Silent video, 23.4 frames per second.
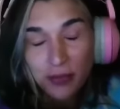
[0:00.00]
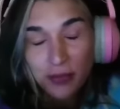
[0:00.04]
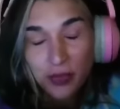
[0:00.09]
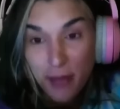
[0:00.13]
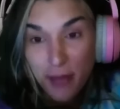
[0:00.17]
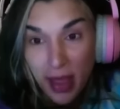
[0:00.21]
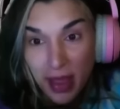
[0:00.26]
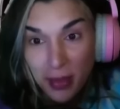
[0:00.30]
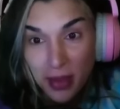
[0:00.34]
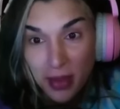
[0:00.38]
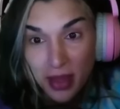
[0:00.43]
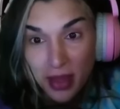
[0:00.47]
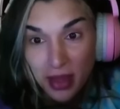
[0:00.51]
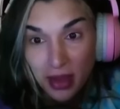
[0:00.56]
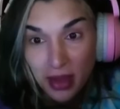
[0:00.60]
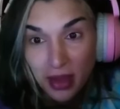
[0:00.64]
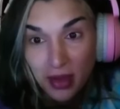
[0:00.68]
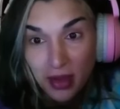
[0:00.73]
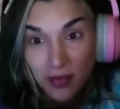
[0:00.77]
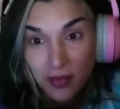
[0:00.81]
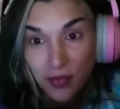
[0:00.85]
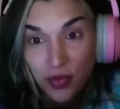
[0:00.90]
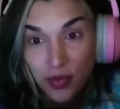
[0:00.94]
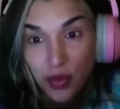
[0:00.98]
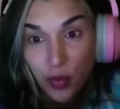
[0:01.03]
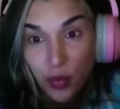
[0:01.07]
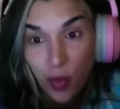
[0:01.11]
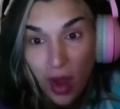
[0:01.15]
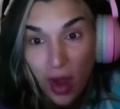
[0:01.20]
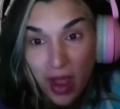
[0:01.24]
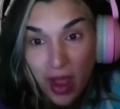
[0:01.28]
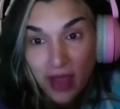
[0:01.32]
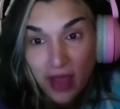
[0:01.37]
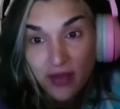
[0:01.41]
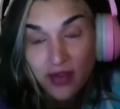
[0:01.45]
Maybe the
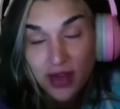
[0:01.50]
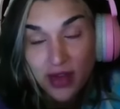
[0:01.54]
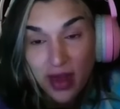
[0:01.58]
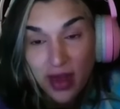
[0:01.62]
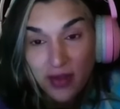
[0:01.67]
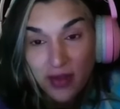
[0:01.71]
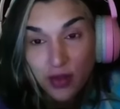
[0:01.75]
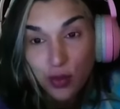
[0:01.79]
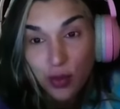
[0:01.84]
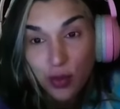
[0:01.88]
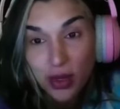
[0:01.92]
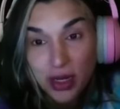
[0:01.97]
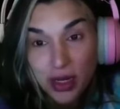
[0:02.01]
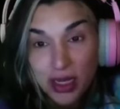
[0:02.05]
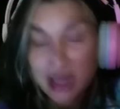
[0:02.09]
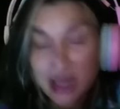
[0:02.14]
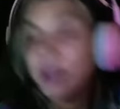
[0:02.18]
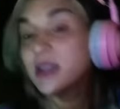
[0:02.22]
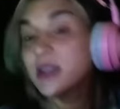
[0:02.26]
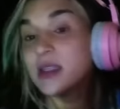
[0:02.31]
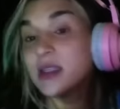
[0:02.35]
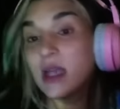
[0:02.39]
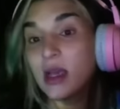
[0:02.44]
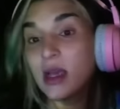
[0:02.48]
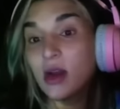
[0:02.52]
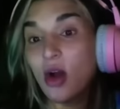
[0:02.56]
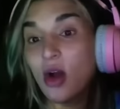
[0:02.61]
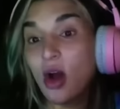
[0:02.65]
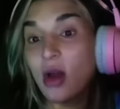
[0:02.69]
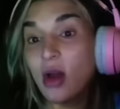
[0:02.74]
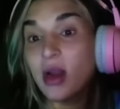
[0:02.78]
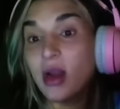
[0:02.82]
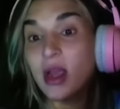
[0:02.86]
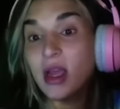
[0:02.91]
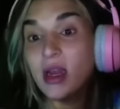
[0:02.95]
wife and everyone is in
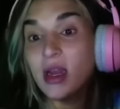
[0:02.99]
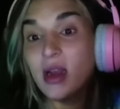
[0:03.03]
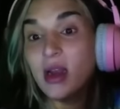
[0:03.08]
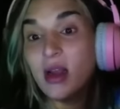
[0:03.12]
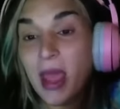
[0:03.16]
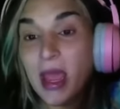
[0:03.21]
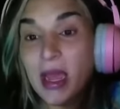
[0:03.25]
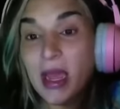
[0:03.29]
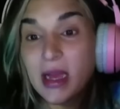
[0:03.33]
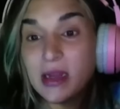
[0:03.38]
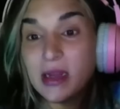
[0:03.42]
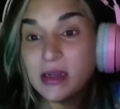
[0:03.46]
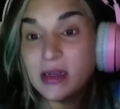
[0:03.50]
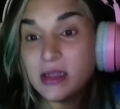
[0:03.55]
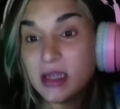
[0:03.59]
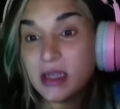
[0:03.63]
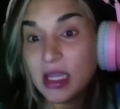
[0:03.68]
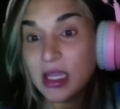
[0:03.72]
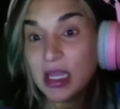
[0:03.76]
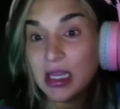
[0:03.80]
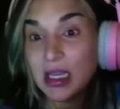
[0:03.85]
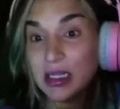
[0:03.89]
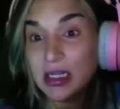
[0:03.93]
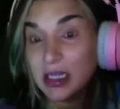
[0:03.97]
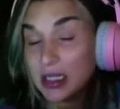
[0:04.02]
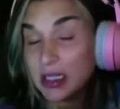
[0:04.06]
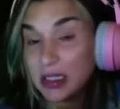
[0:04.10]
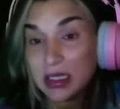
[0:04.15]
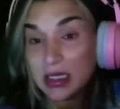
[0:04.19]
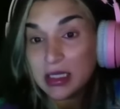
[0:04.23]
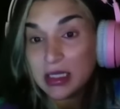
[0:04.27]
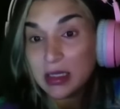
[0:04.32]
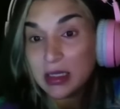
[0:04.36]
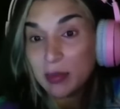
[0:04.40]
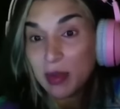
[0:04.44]
on it, and he did
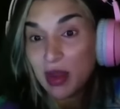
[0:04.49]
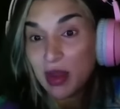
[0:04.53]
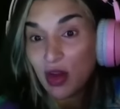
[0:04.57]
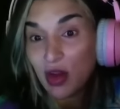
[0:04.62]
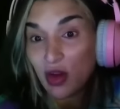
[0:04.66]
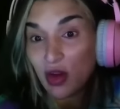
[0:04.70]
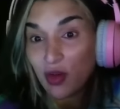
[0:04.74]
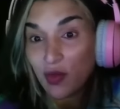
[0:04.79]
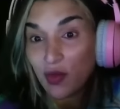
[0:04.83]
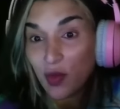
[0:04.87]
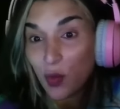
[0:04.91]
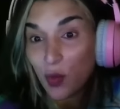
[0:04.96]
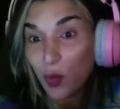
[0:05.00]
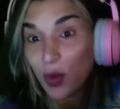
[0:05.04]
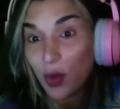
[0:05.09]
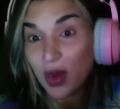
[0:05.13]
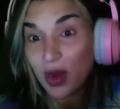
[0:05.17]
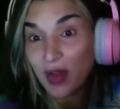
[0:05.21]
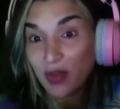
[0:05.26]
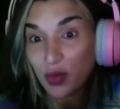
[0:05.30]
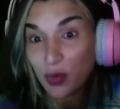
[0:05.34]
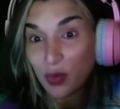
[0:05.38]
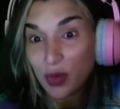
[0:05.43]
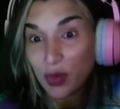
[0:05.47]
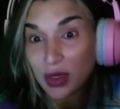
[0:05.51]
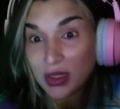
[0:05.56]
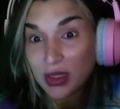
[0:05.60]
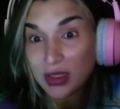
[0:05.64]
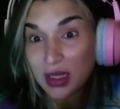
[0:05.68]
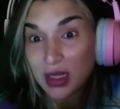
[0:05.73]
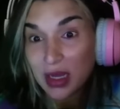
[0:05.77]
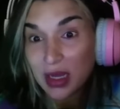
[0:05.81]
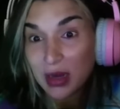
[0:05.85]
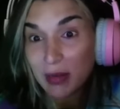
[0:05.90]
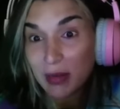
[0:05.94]
disappear for whatever
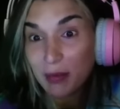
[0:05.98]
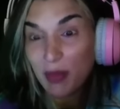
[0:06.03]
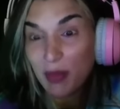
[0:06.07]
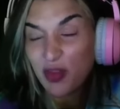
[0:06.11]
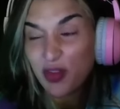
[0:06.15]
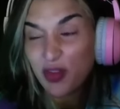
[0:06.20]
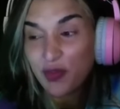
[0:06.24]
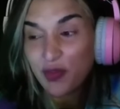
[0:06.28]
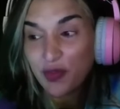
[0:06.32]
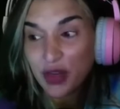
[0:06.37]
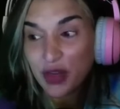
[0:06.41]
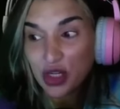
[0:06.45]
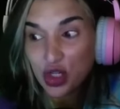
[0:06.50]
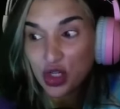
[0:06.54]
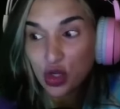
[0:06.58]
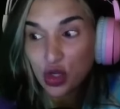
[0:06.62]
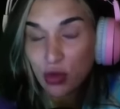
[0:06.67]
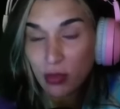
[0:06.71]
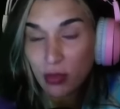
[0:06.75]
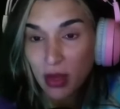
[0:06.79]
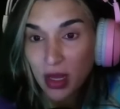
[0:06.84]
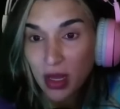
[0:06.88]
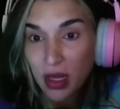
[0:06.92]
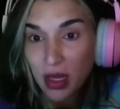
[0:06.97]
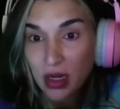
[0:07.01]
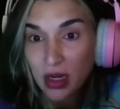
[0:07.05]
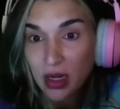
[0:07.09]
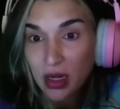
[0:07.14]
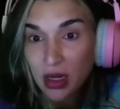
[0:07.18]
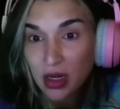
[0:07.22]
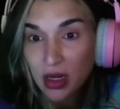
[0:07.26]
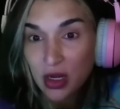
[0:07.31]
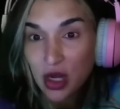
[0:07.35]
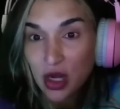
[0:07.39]
reason, but the fishermen,